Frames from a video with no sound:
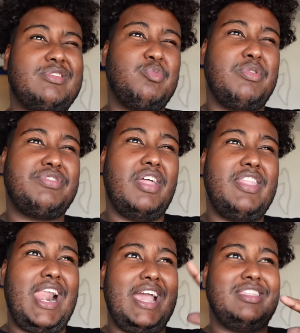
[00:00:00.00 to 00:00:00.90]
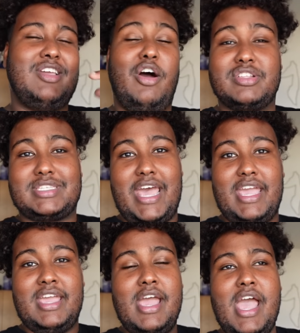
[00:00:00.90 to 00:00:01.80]
We've done that like the other
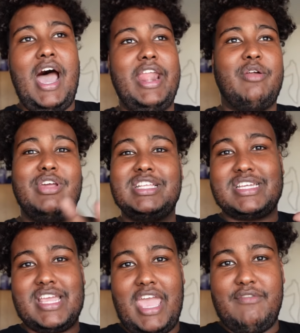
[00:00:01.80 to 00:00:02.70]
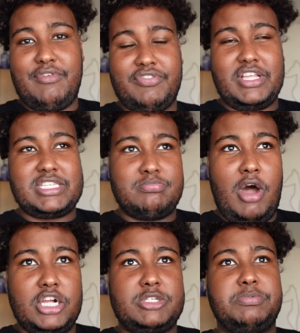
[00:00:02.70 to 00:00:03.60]
day, and I really didn't get involved as
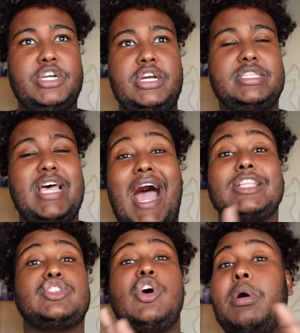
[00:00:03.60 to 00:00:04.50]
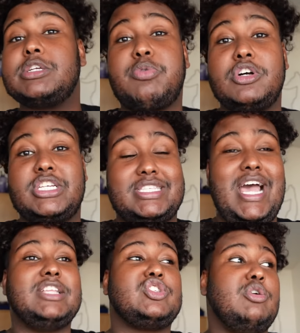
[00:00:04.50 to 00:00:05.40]
much because I had so much projects, I
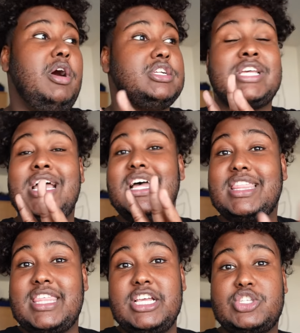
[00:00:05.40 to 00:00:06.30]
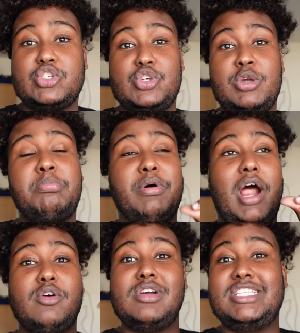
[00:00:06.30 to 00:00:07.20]
had so much things to do, but
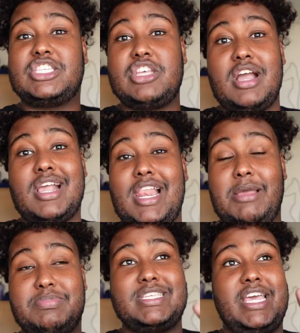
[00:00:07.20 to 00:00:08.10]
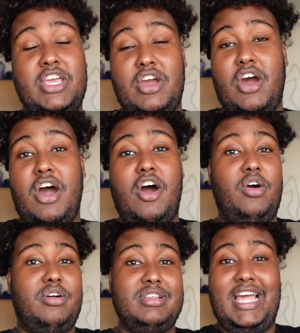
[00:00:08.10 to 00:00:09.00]
I'll insert clips here
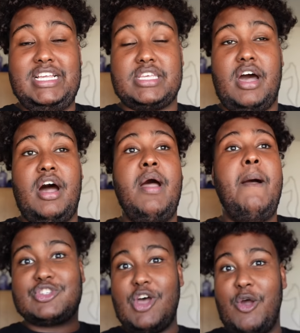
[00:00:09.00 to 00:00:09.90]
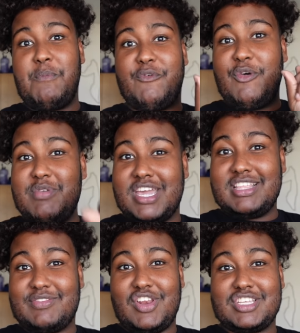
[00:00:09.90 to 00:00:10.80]
or later. So before we get
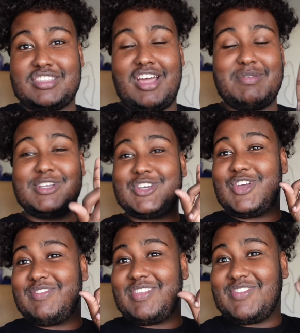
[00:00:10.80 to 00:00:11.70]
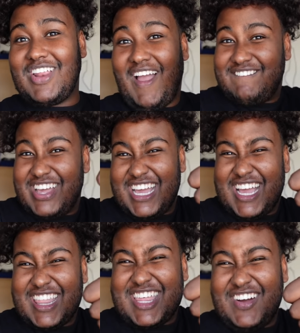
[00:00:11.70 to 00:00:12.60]
this video started, make sure you give this video a big
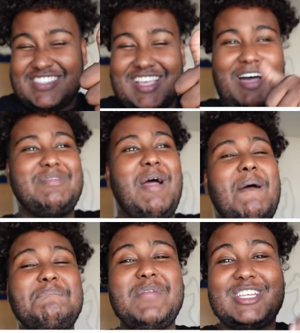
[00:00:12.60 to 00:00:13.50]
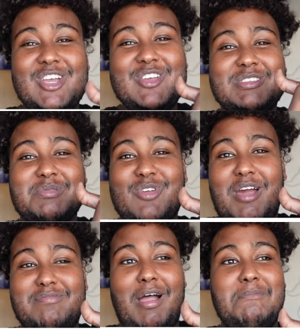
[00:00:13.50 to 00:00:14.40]
thumbs up, make sure you
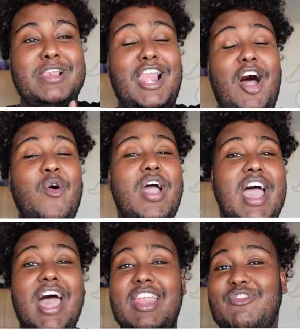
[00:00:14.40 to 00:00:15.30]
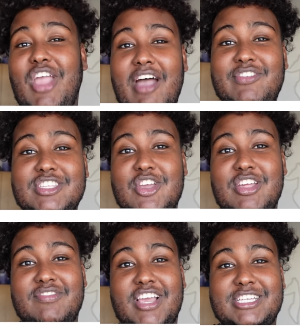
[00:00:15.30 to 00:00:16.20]
subscribe down below, and if you haven't turned your
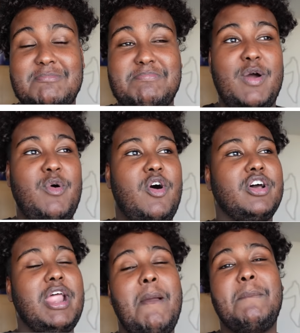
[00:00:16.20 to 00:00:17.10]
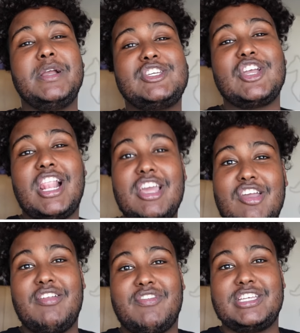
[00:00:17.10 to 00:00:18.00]
notification bell on, make sure you click
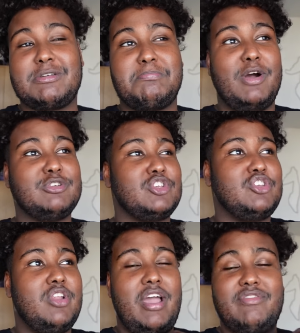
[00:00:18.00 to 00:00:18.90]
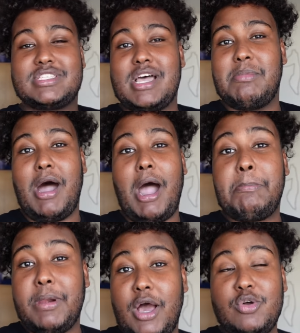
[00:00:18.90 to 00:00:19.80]
your notification bell so you know every time I
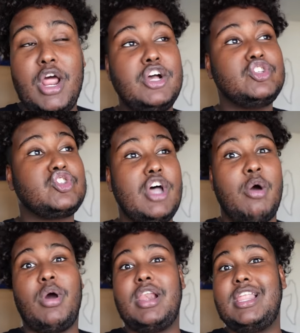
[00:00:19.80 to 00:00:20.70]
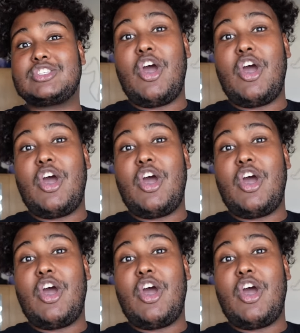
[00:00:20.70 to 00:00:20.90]
upload. So let's